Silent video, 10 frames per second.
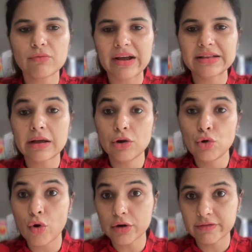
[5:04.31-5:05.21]
While a
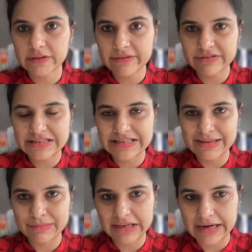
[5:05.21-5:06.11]
lot of them will
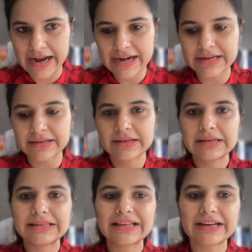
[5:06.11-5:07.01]
seem correct,
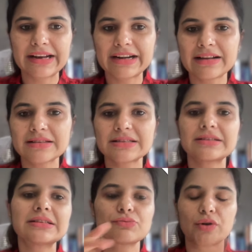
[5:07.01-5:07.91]
the correct answer
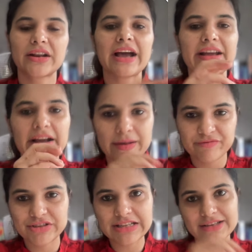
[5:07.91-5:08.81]
is what I
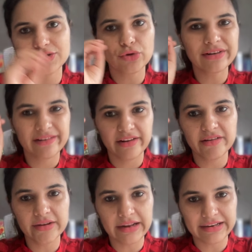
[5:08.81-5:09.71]
emphasized on,
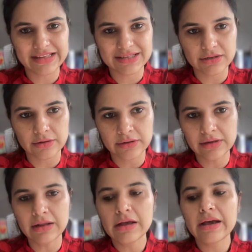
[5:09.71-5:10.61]
real and
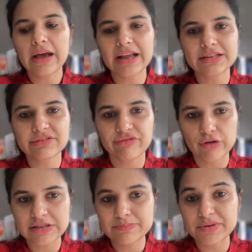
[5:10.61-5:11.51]
external, and it's a
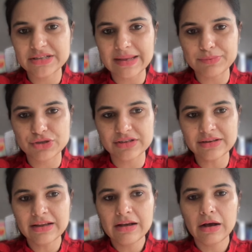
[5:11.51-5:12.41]
false
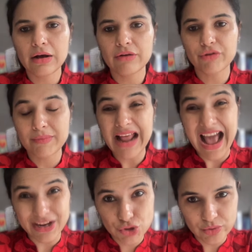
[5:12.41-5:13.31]
perception from an
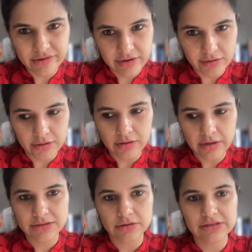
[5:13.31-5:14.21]
actual real
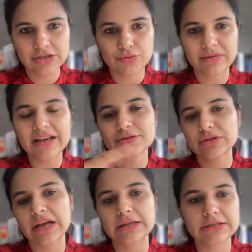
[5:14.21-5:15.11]
external stimuli. So
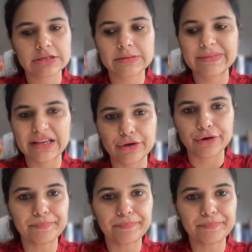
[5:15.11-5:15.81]
the answer is B here.